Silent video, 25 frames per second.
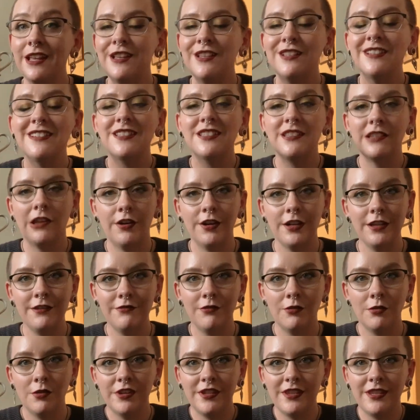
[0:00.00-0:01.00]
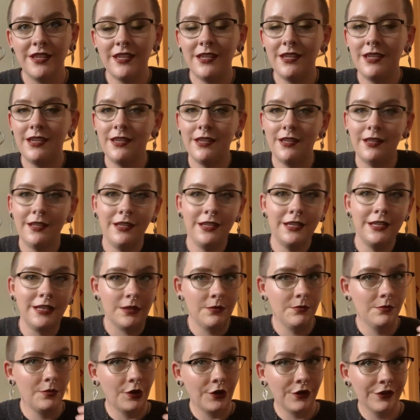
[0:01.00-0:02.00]
Sorry for the
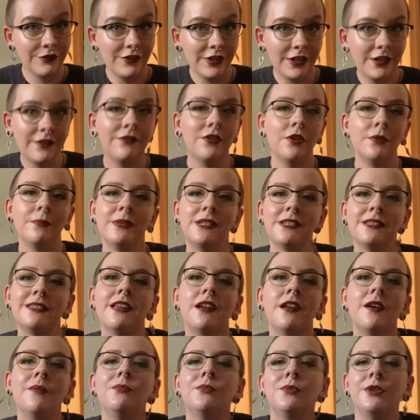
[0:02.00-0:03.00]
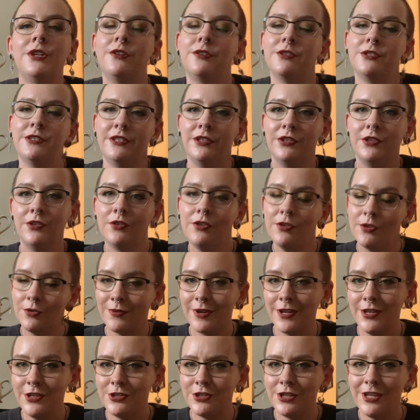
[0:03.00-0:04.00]
imperfect filming setup. We are still
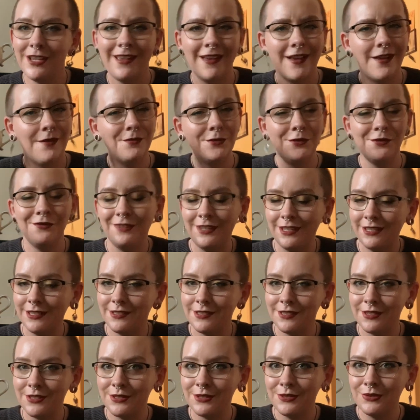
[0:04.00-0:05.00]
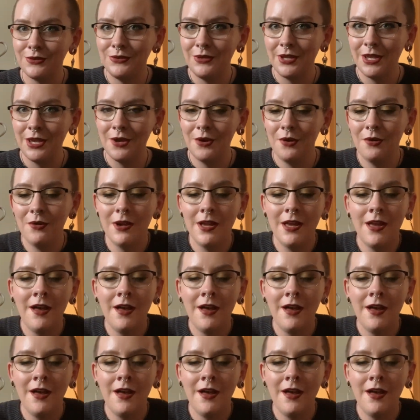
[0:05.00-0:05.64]
arranging and moving into the studio,